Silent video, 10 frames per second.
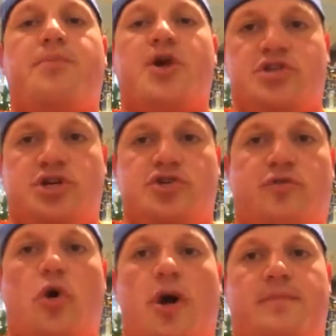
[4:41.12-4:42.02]
prisoners
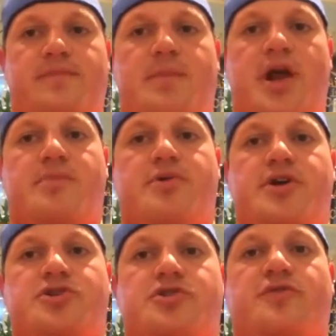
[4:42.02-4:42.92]
of war, the American
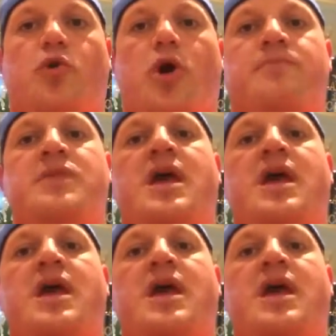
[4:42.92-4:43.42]
prisoners of war.